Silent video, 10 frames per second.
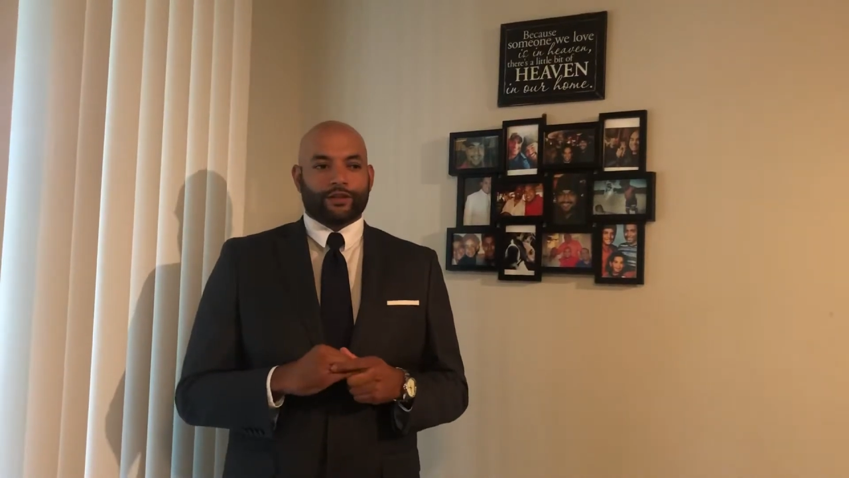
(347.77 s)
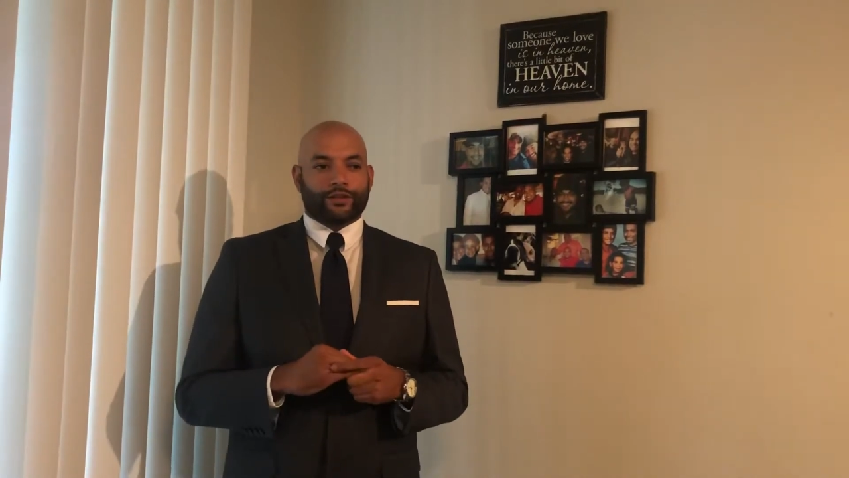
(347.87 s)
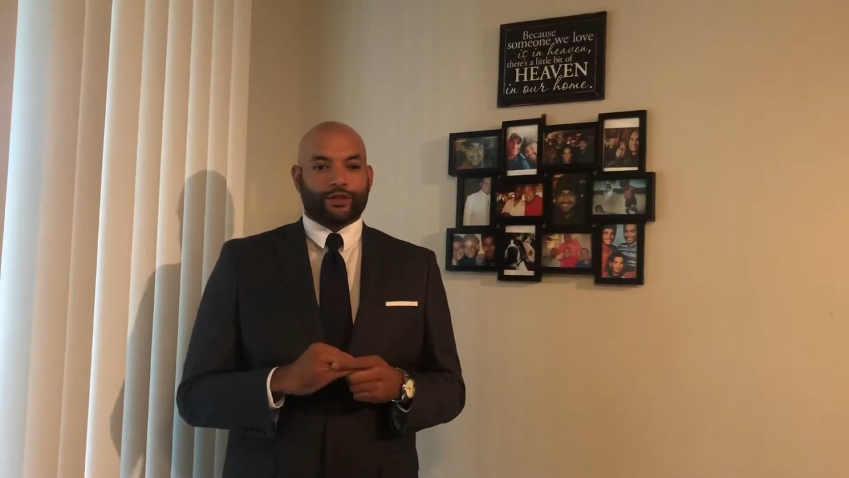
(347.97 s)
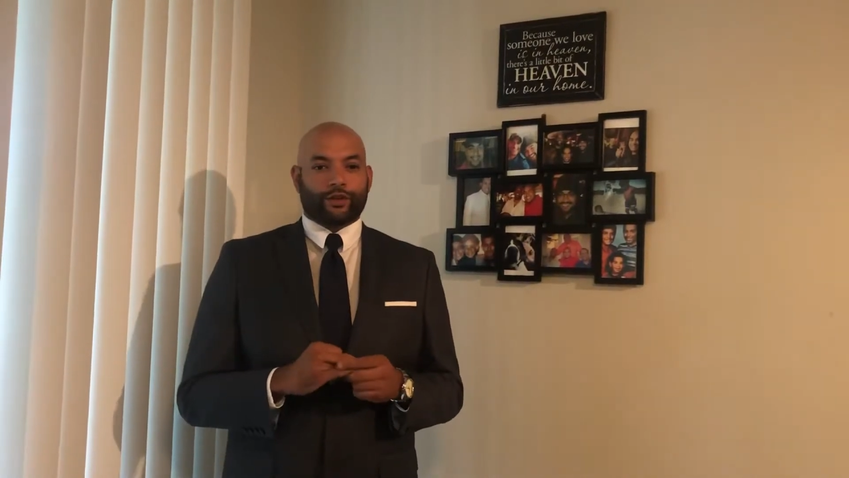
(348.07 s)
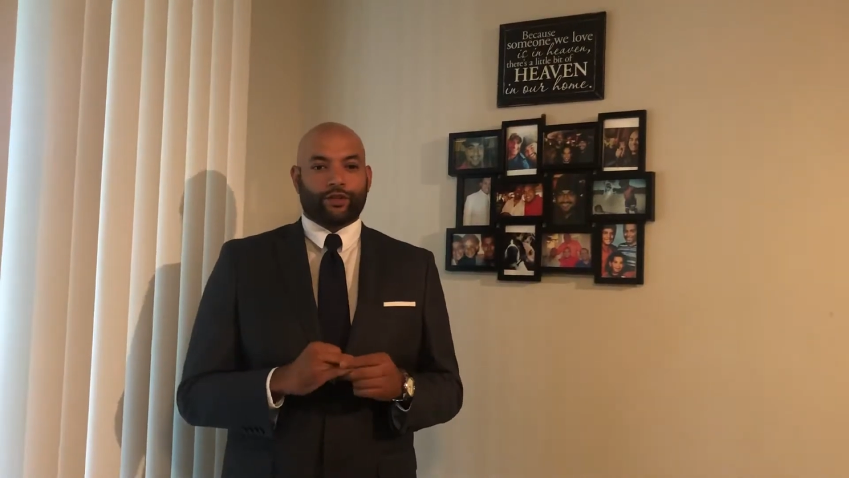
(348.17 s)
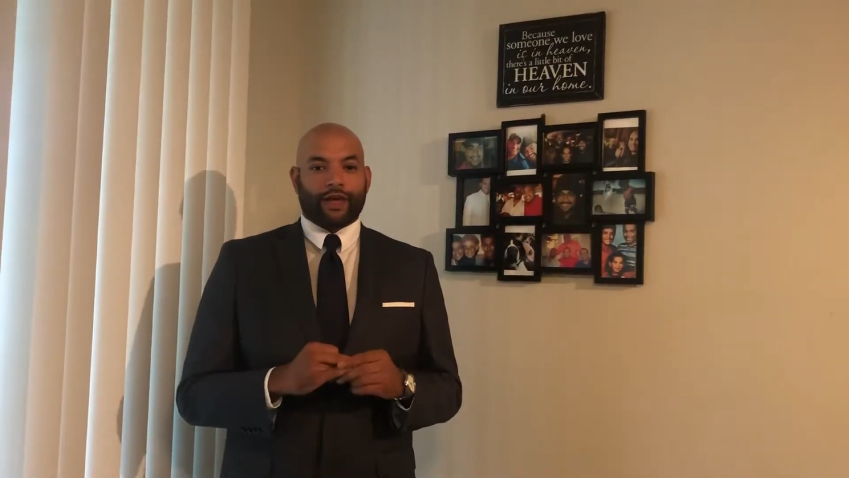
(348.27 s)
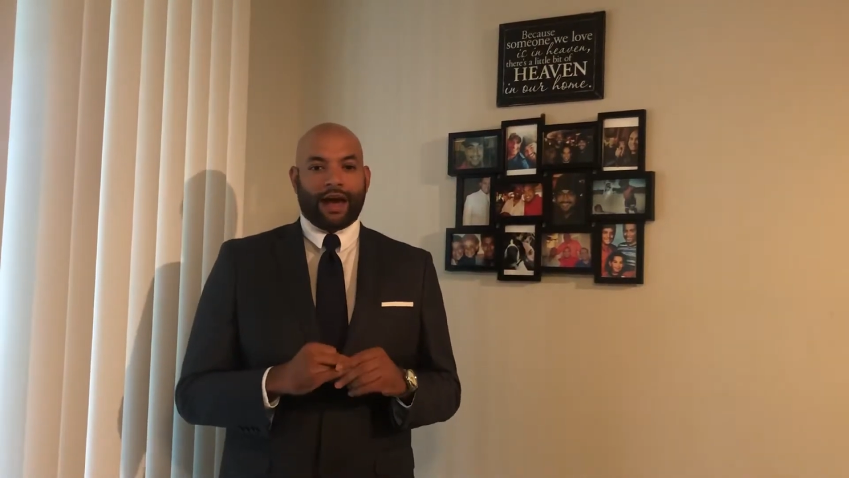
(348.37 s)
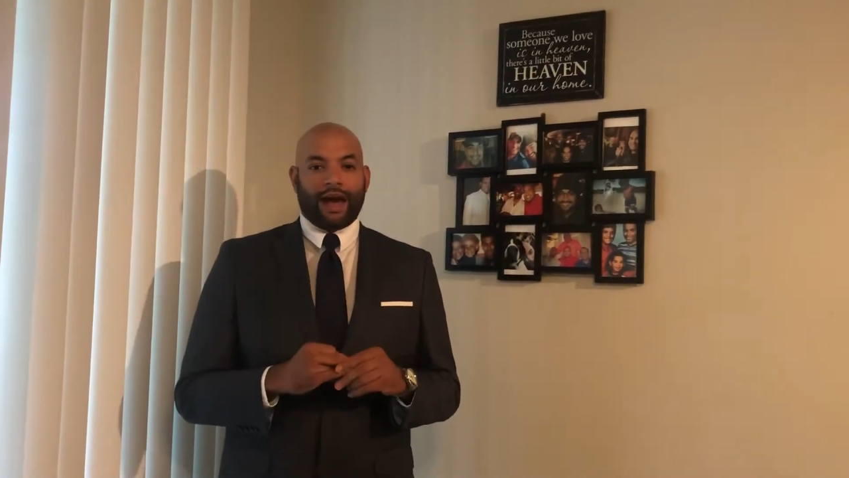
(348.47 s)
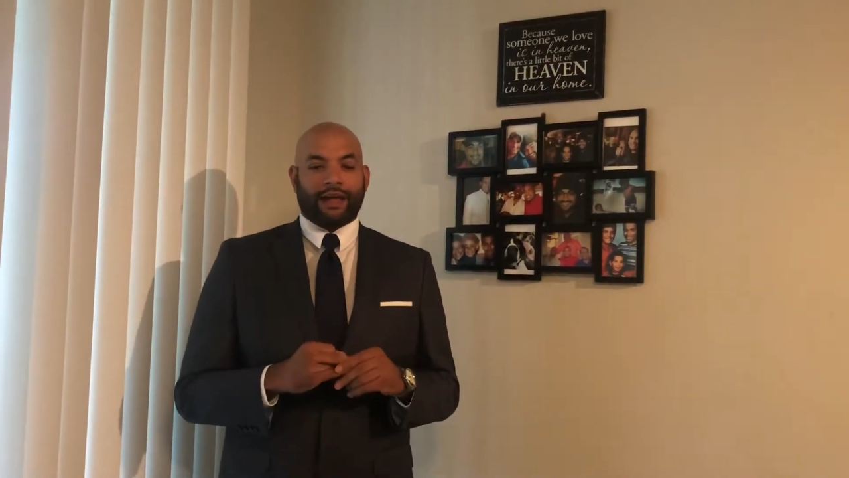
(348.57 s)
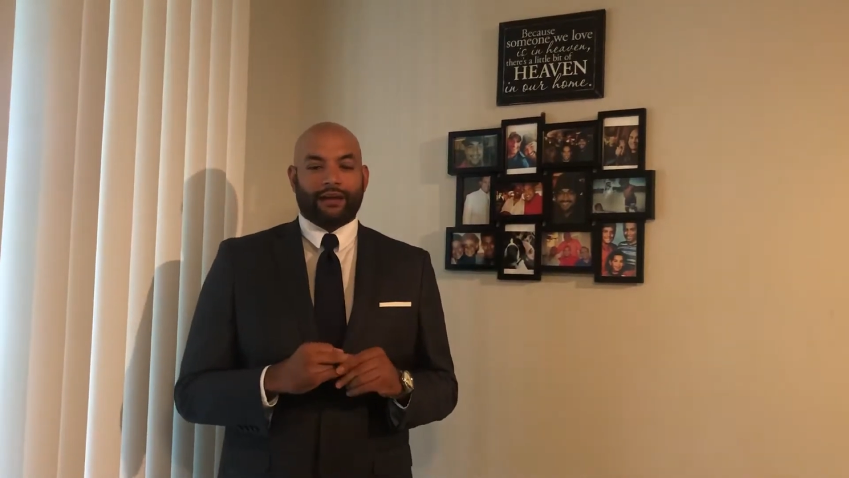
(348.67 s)
so
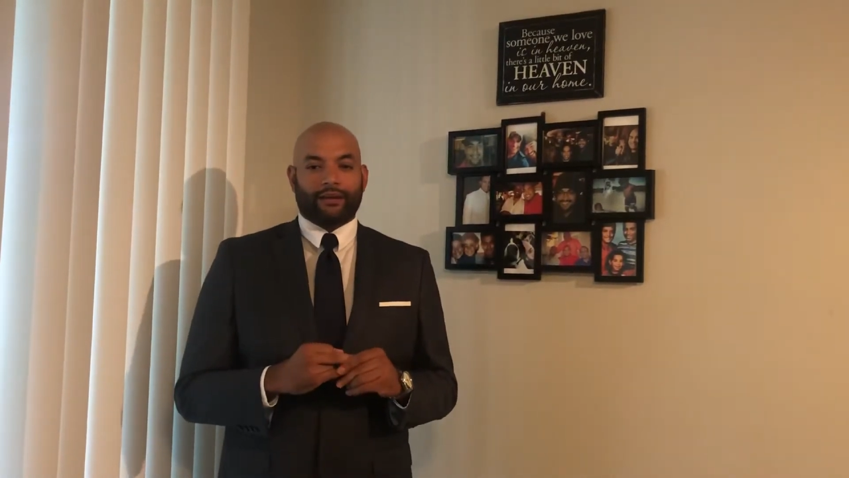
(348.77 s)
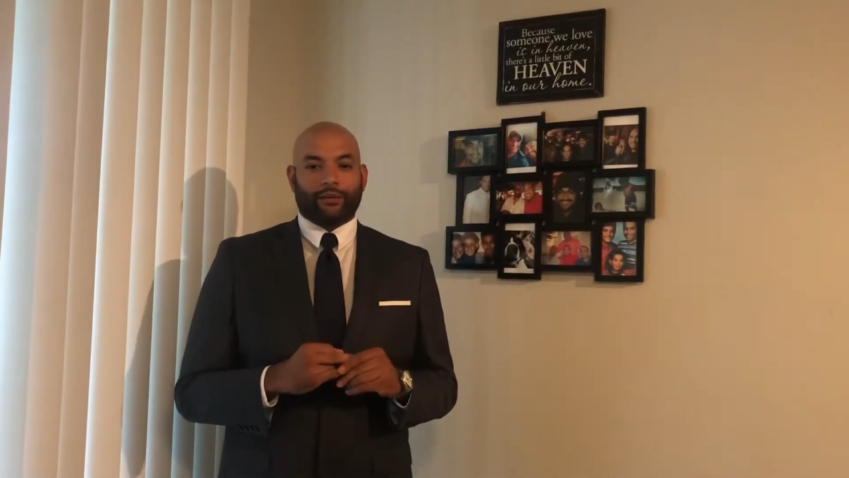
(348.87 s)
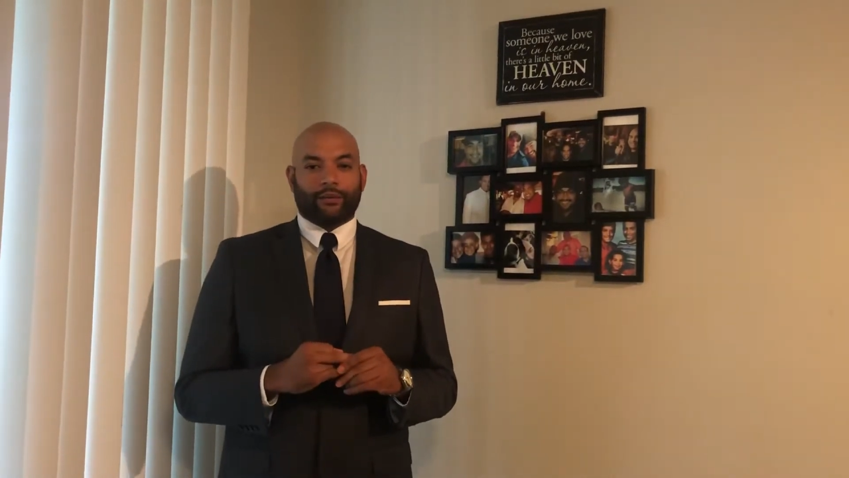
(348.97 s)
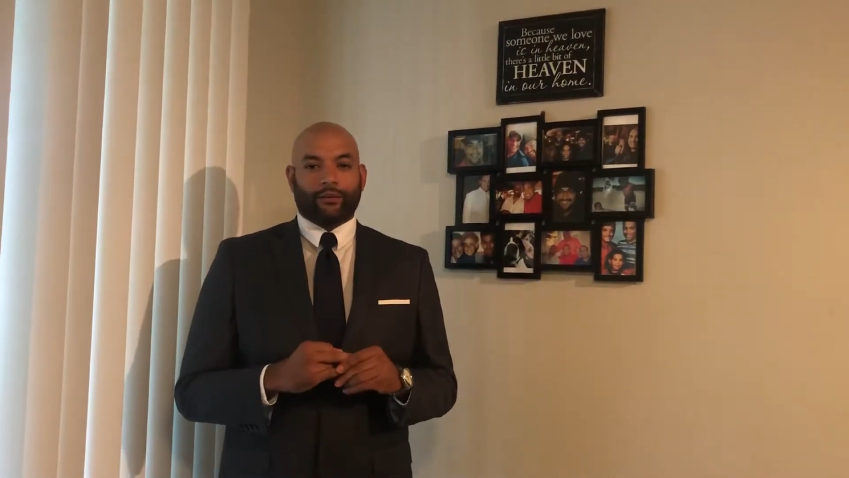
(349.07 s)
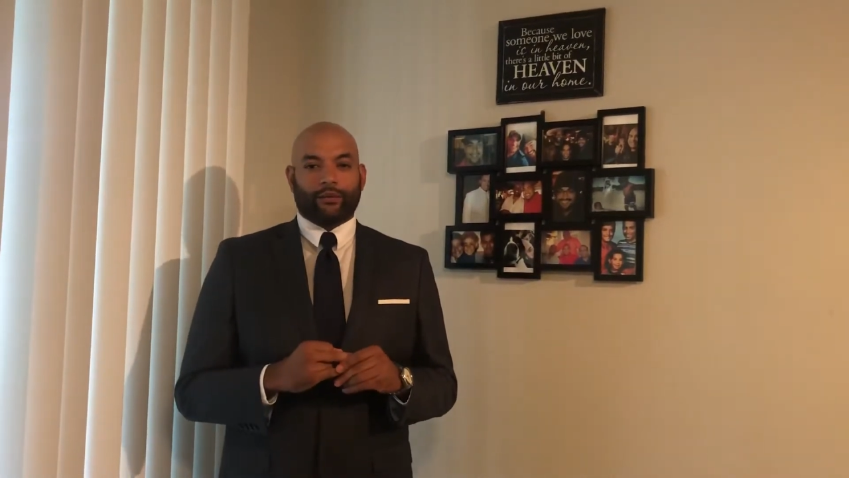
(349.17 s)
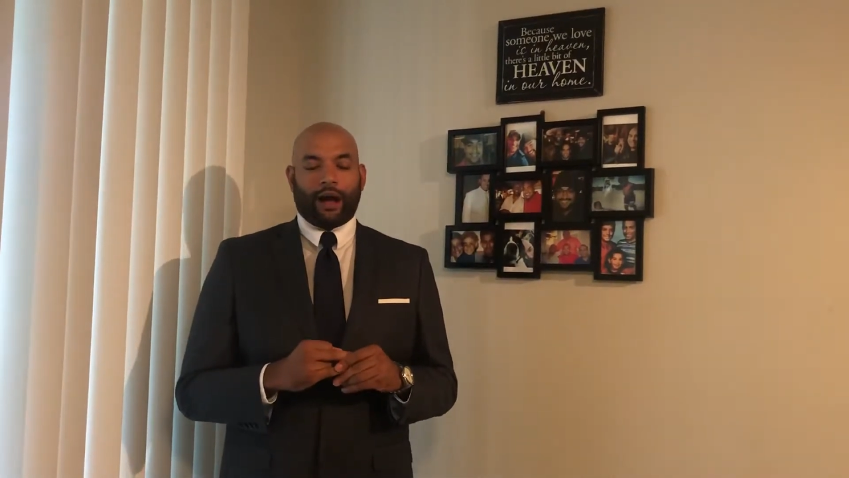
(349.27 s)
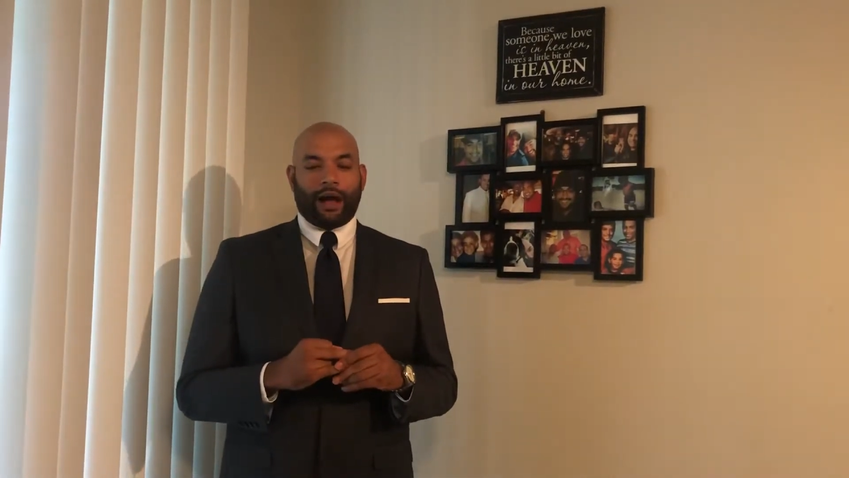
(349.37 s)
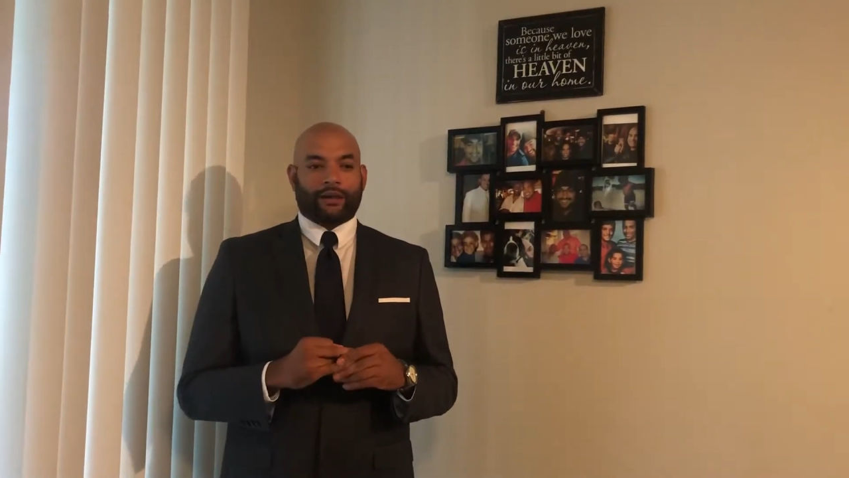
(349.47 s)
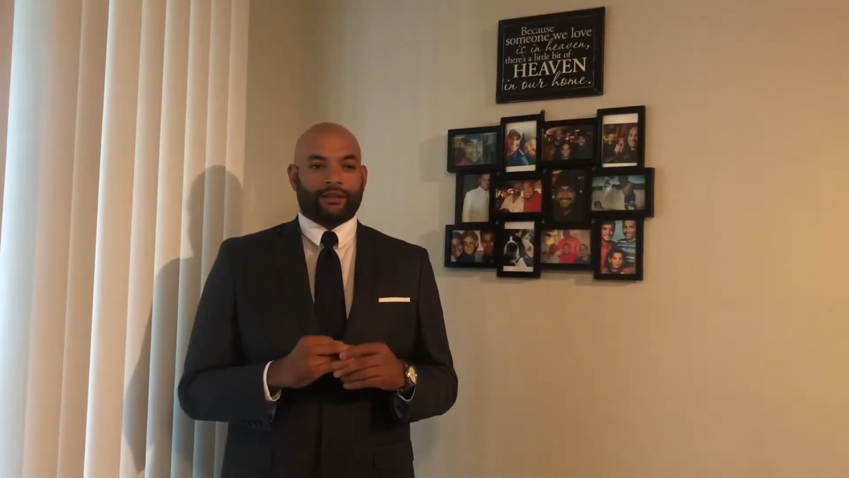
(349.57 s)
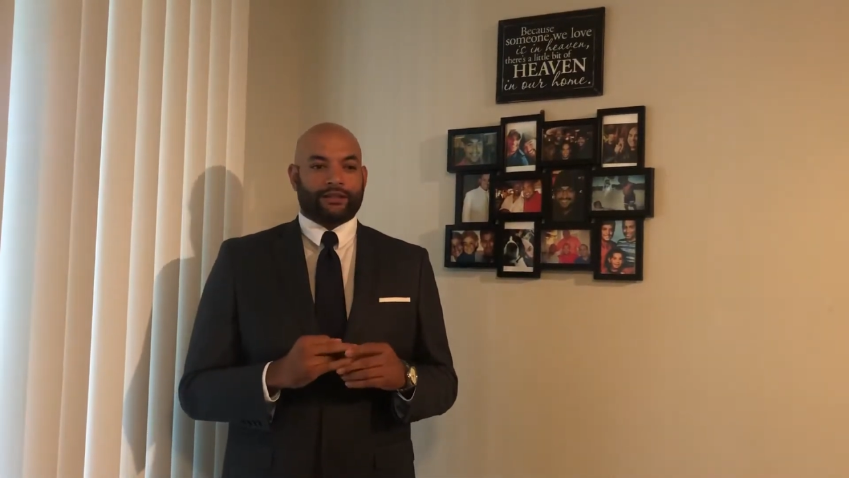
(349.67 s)
that
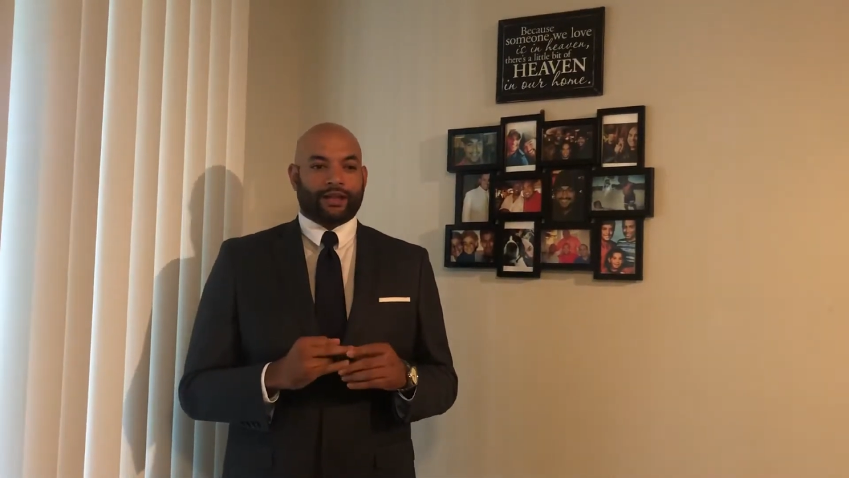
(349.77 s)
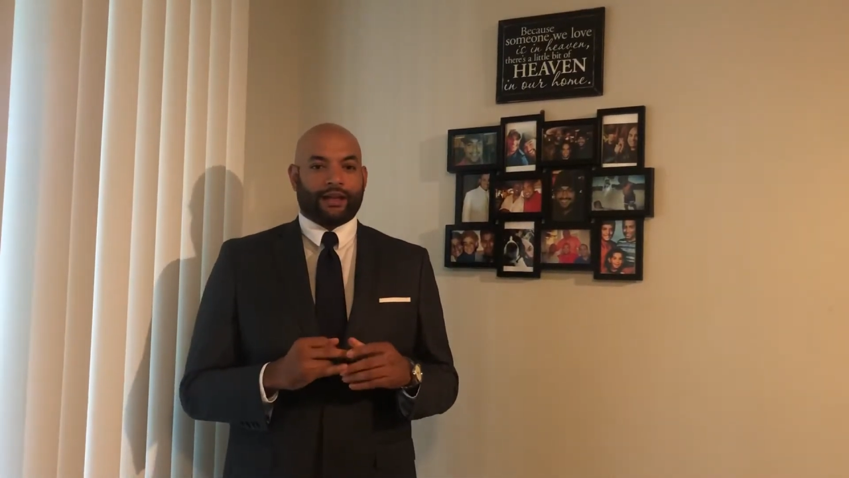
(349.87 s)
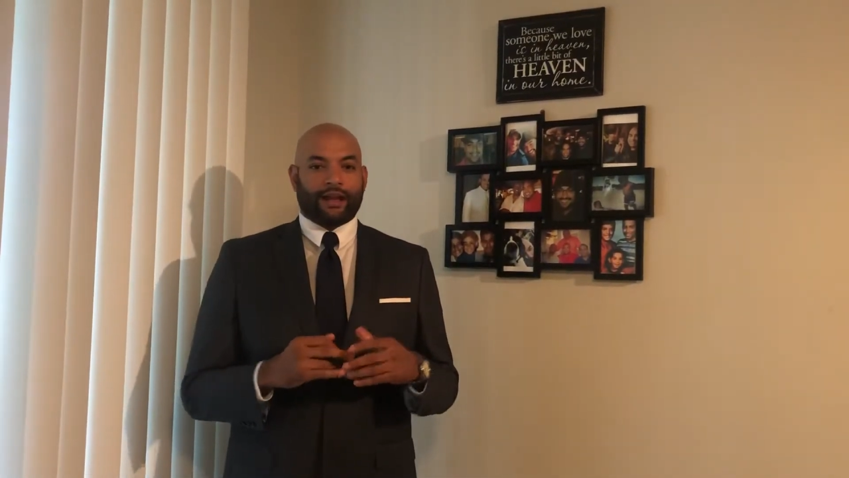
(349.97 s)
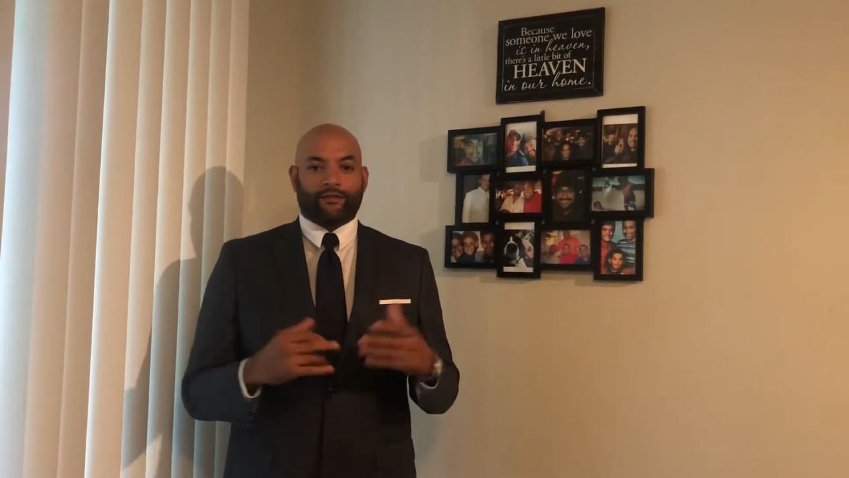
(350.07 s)
I could take